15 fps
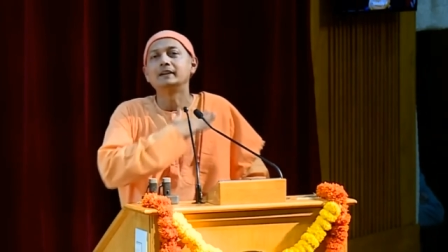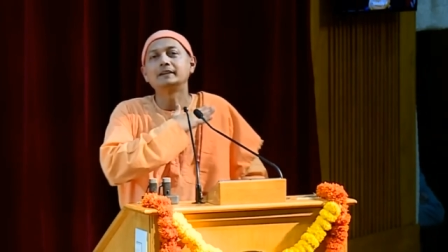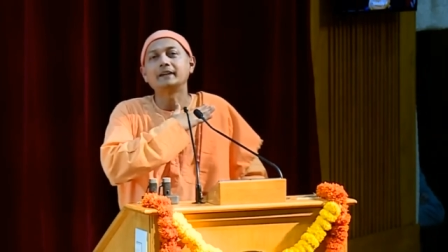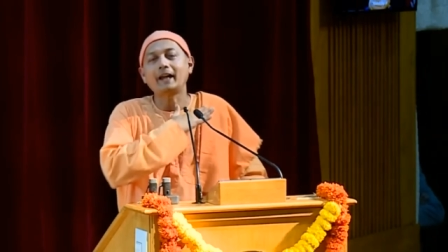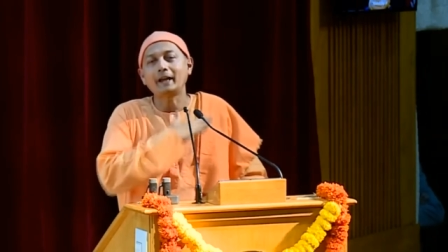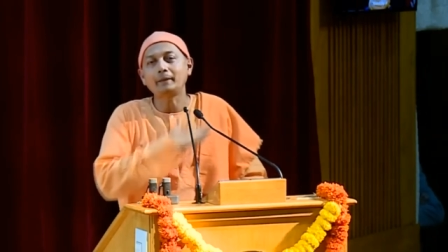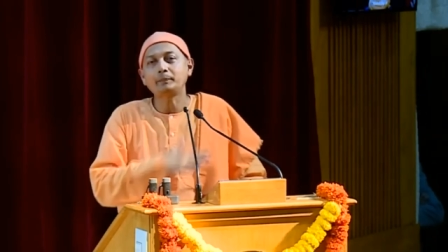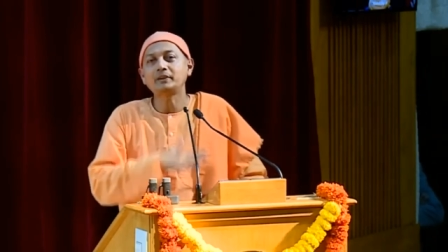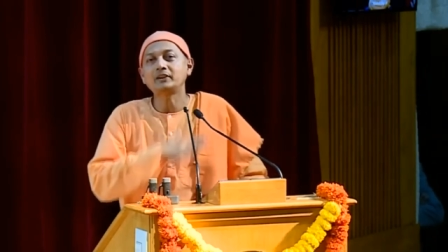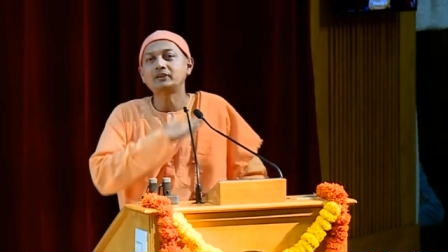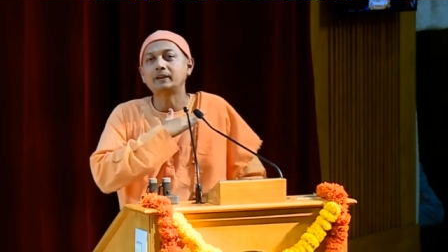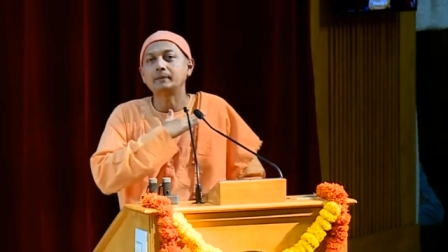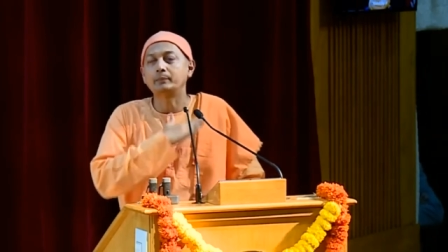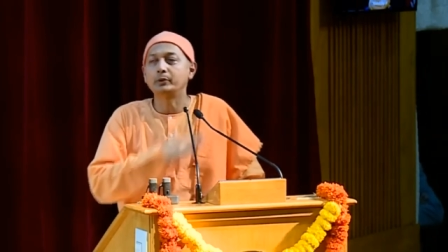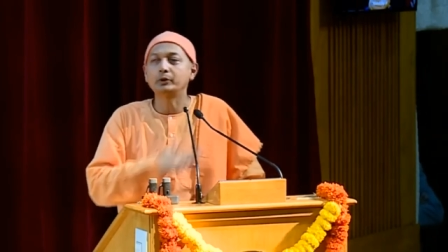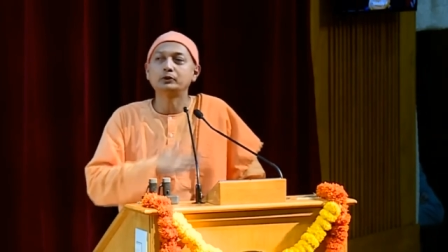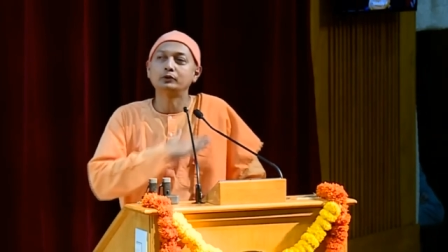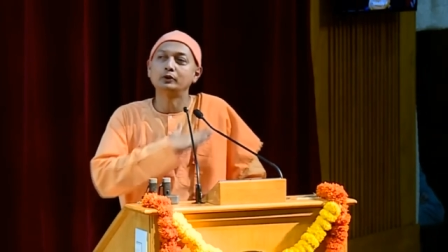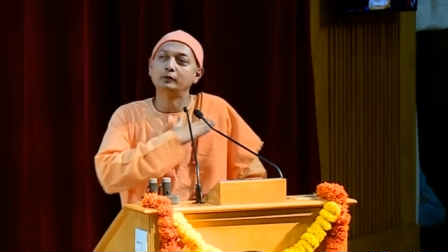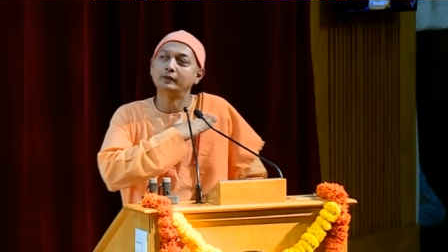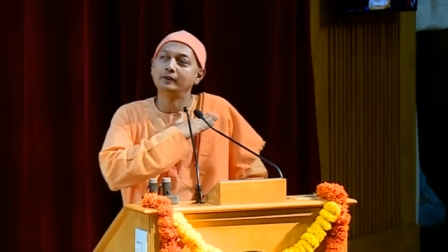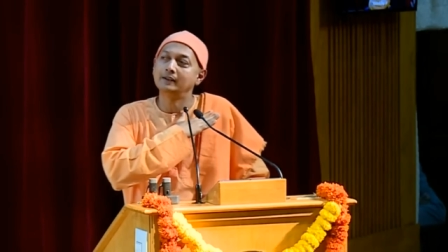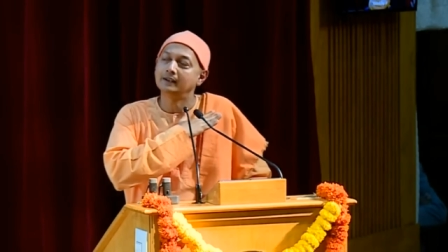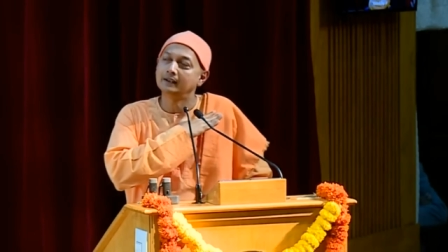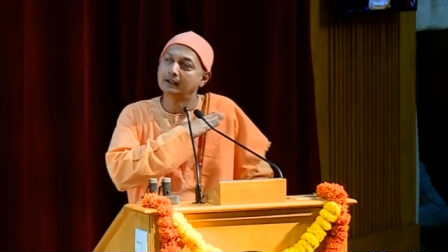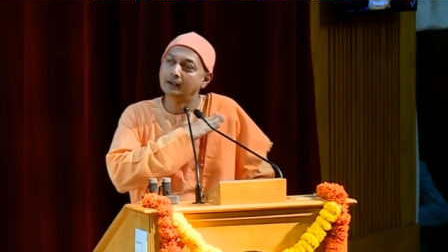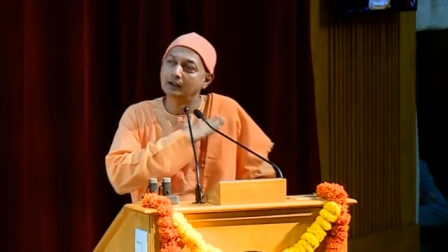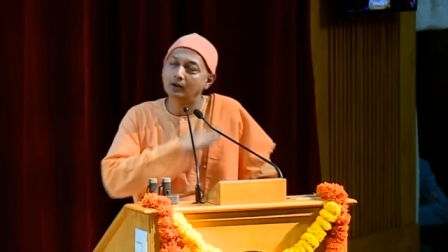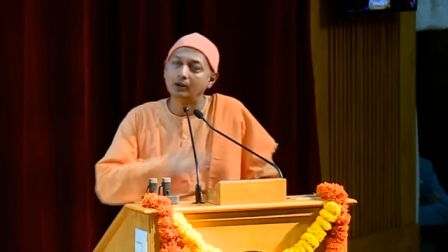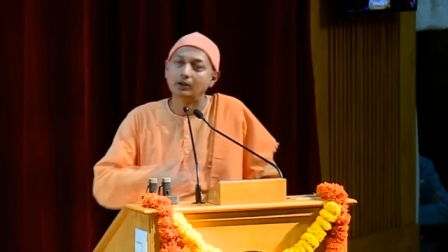the happiest and most fulfilled
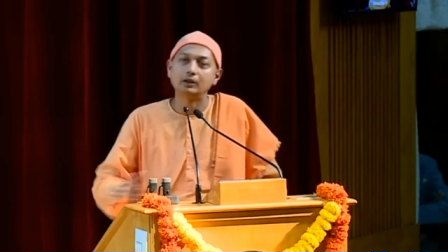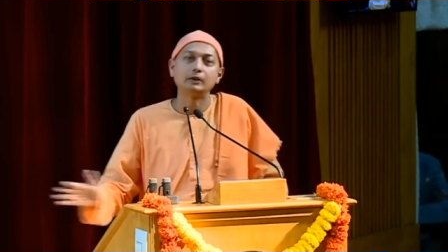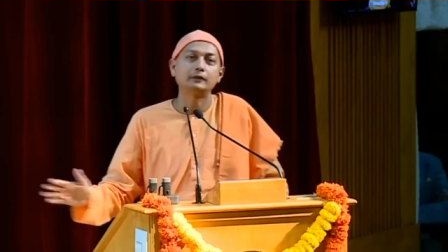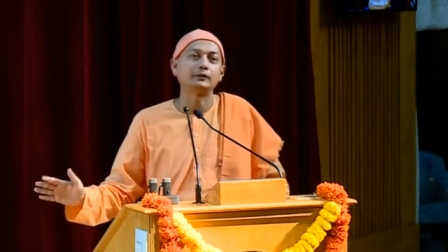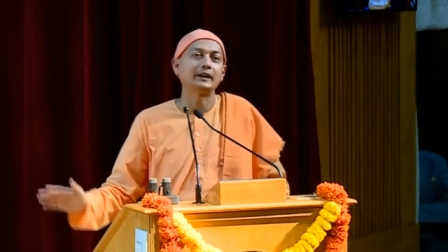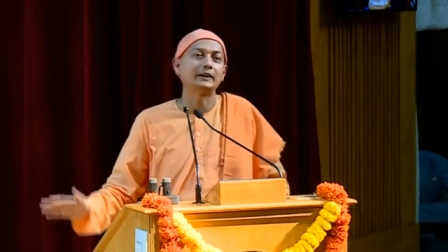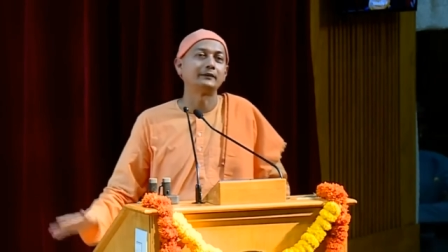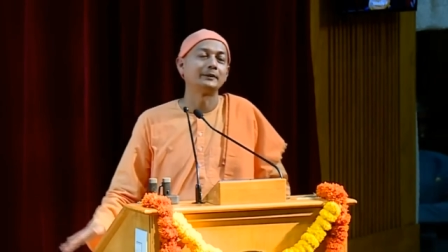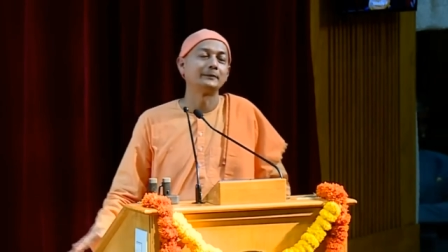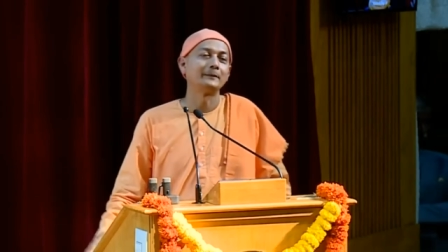in all of life.